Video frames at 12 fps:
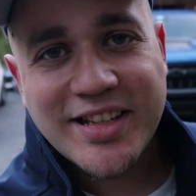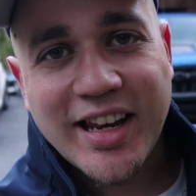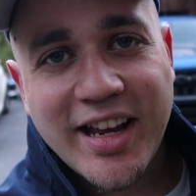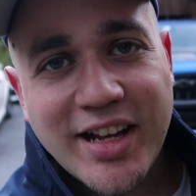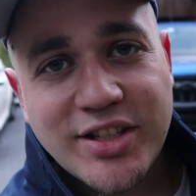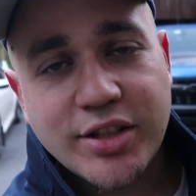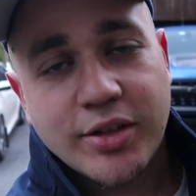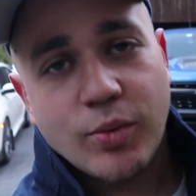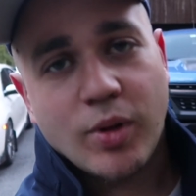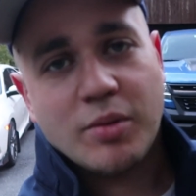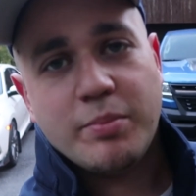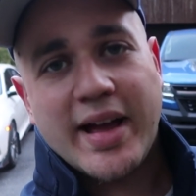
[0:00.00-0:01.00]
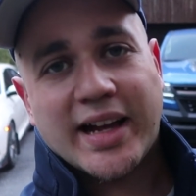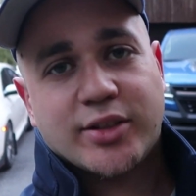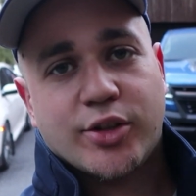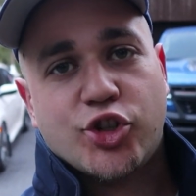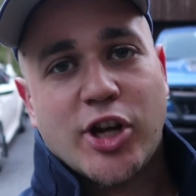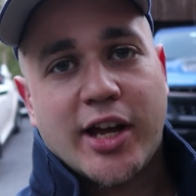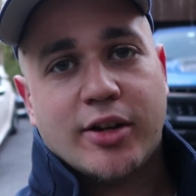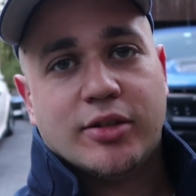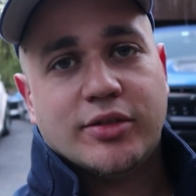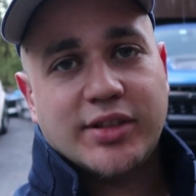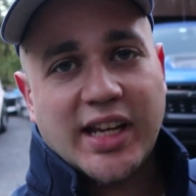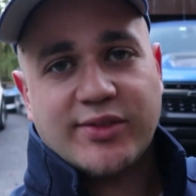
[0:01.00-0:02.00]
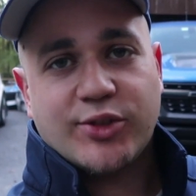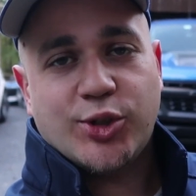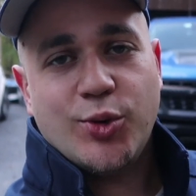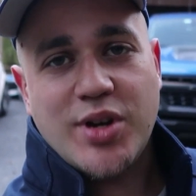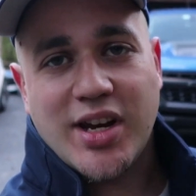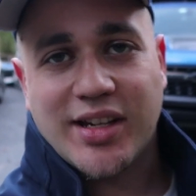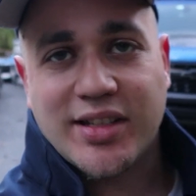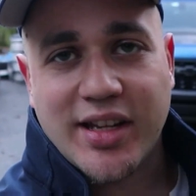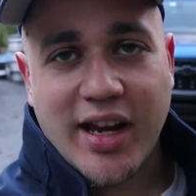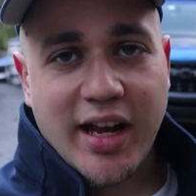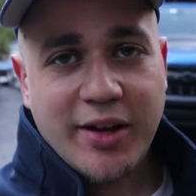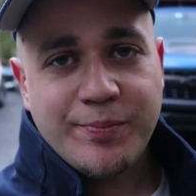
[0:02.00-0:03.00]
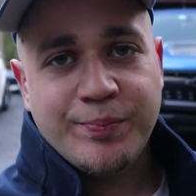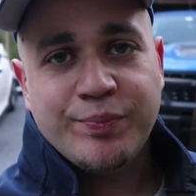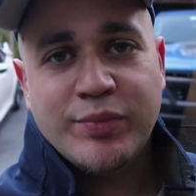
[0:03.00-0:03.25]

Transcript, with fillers: it's Elias. Welcome back to the channel. Thanks for tuning in today.